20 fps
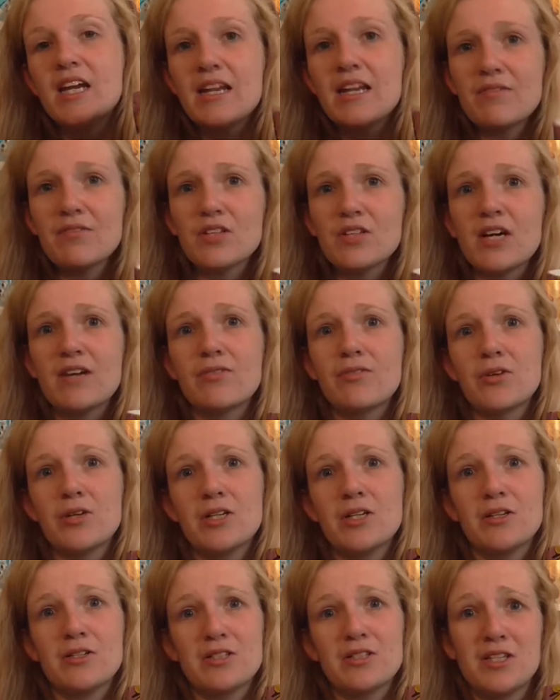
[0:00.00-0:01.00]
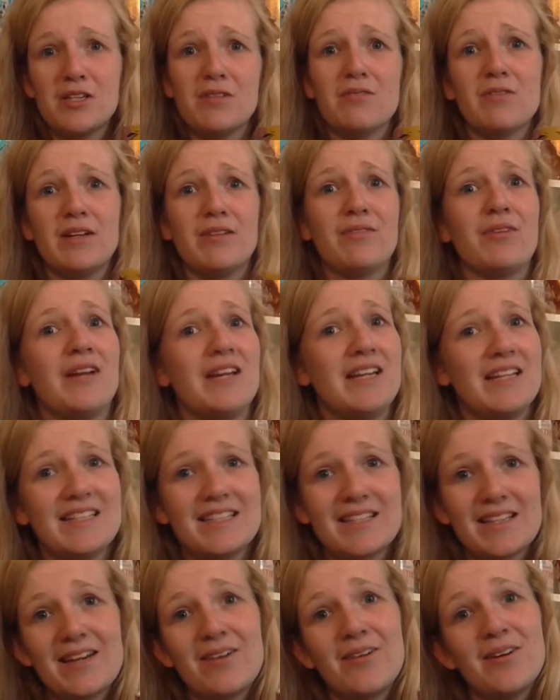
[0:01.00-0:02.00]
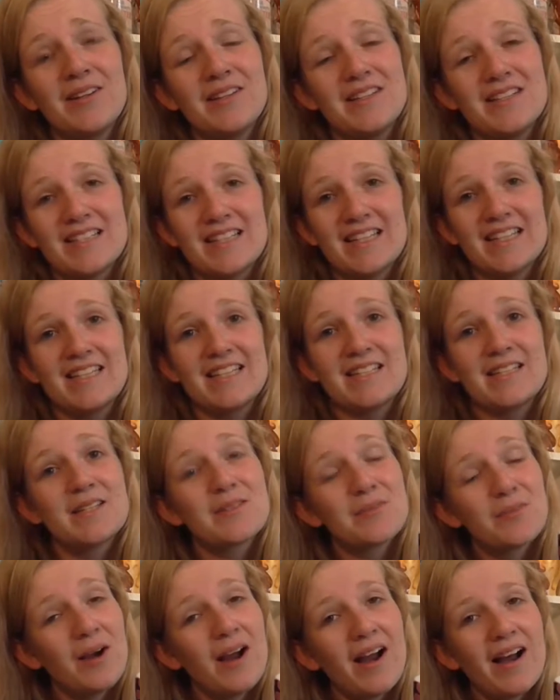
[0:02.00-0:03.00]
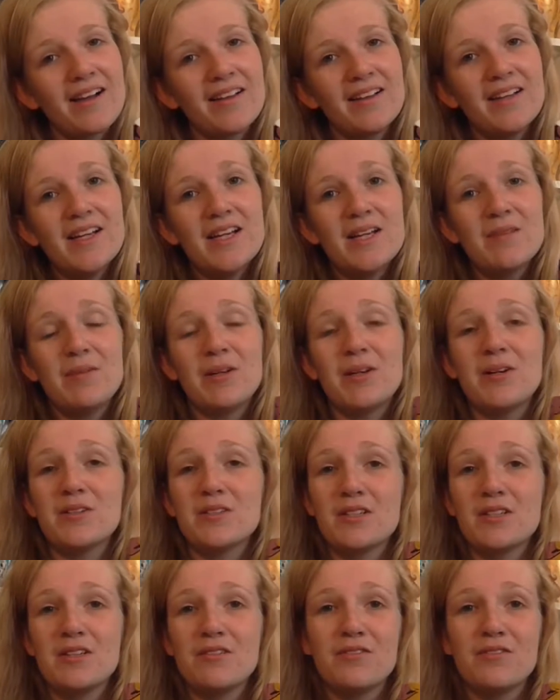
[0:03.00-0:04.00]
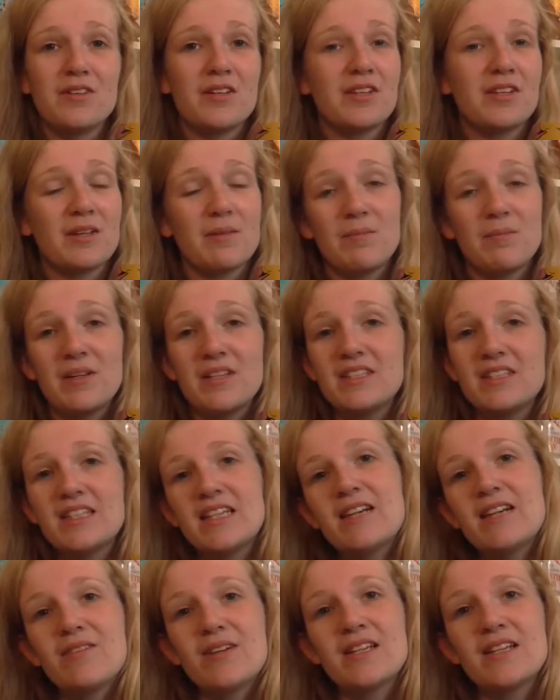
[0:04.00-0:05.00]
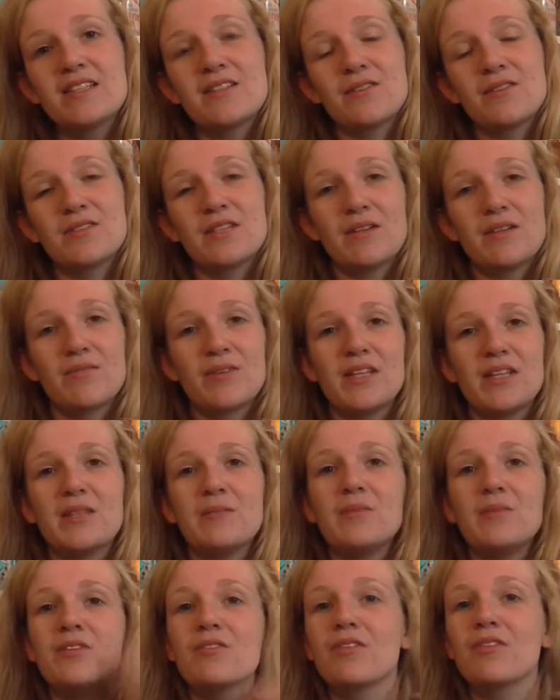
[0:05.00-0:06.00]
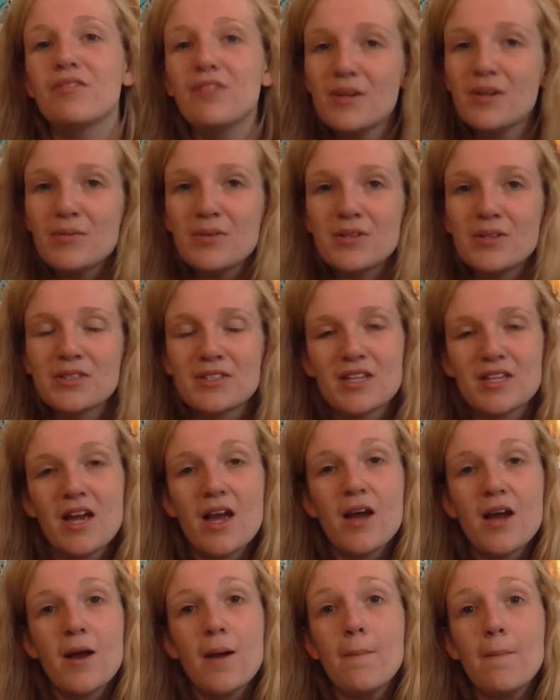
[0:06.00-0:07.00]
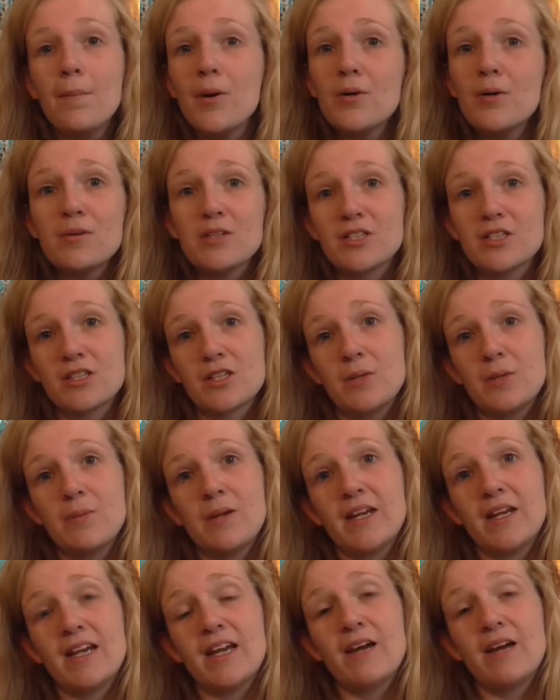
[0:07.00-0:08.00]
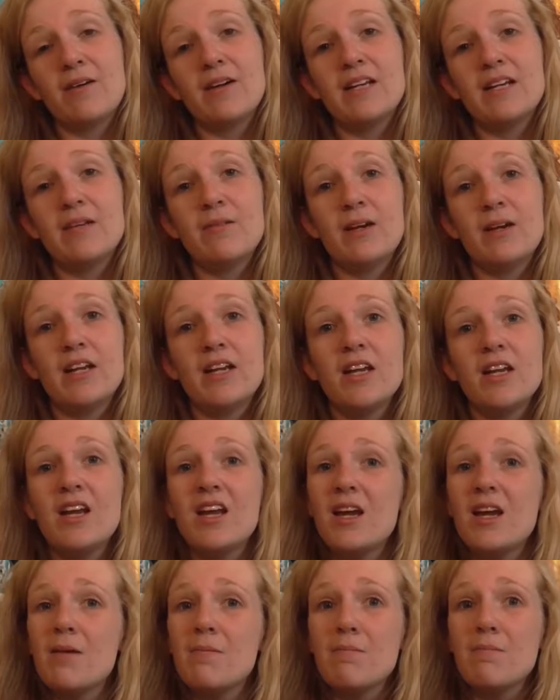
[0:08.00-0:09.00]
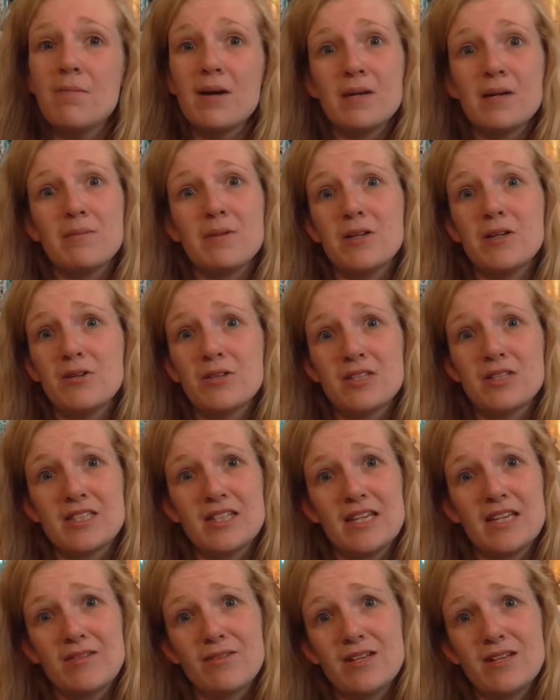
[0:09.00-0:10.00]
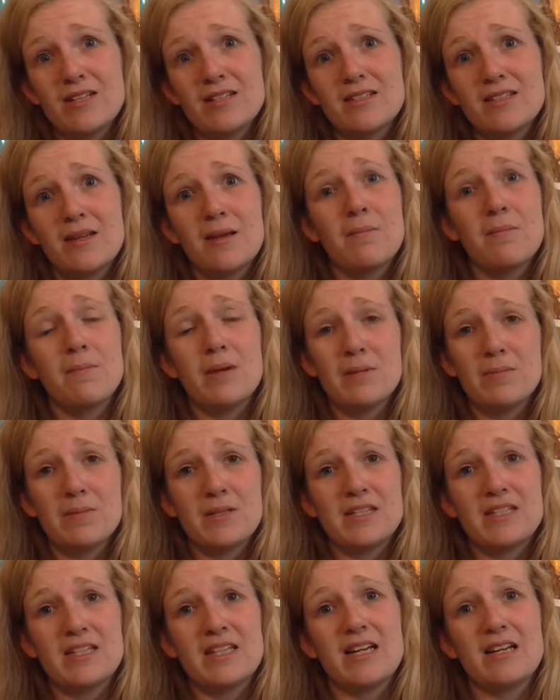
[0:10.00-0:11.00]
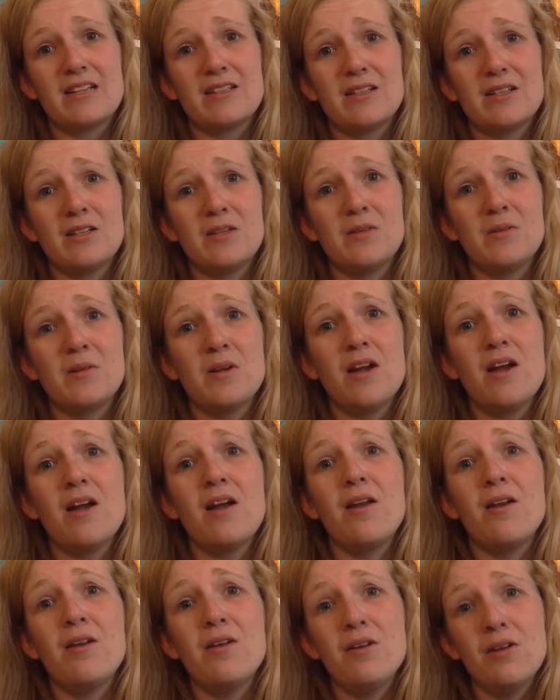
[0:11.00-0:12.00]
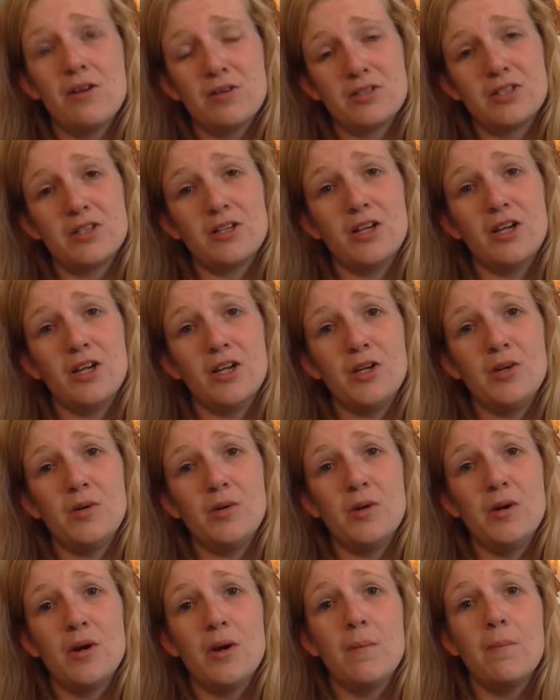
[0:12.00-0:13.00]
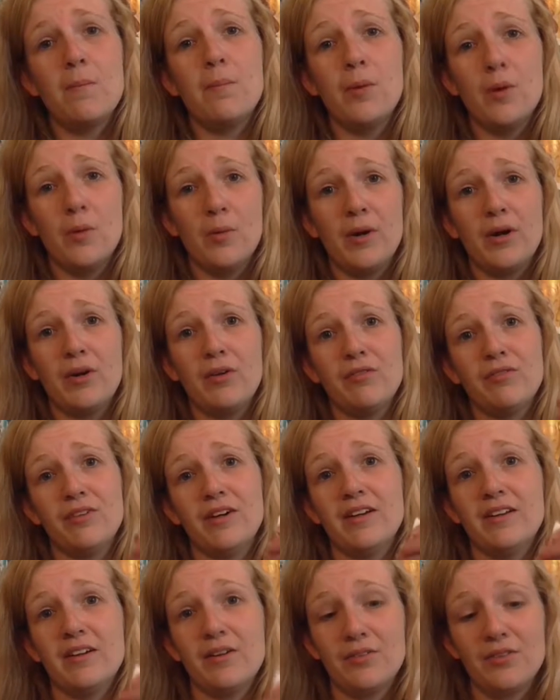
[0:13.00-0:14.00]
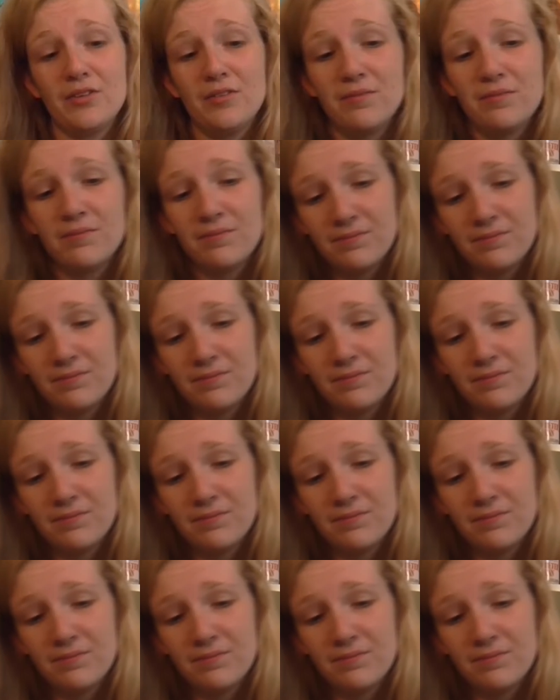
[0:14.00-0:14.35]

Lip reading: even though I've already got 2 rereads on this list as well because of them being series and obviously I'm reading them over a few months. But we're just going to pick it out anyway. Might be another series, might be a standalone, not a clue, but we're going to find out.